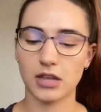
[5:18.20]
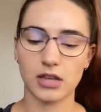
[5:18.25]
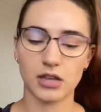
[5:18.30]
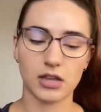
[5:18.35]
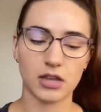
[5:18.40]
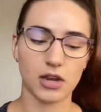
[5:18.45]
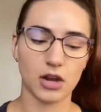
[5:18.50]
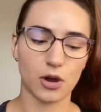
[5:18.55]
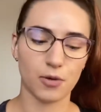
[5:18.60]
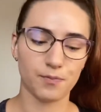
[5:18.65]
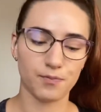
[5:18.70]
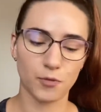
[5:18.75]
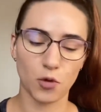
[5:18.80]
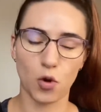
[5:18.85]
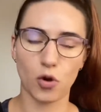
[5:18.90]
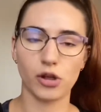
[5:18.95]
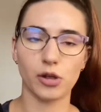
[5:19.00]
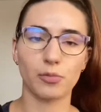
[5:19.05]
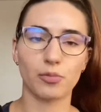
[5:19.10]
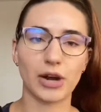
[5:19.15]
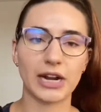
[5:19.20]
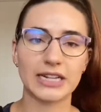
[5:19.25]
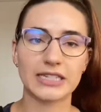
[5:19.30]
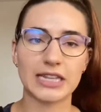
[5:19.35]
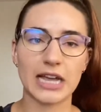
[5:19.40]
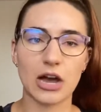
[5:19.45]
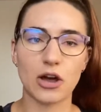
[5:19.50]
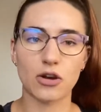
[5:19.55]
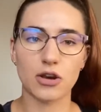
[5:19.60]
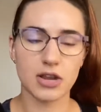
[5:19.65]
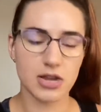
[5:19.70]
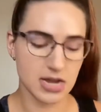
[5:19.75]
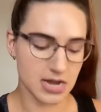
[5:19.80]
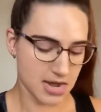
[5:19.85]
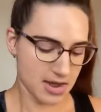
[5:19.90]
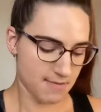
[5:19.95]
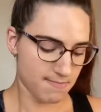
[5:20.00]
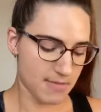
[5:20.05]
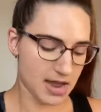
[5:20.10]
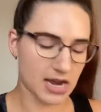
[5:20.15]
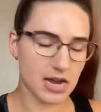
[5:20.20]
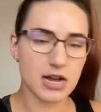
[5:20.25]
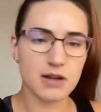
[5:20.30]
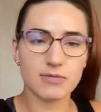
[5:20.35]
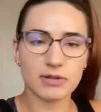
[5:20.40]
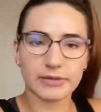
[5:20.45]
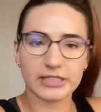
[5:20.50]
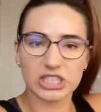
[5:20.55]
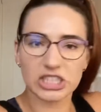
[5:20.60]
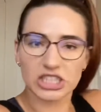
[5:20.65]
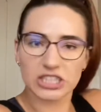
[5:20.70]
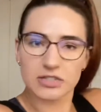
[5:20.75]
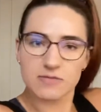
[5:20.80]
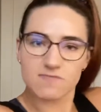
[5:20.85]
You know, oil breaks down makeup. Let me just...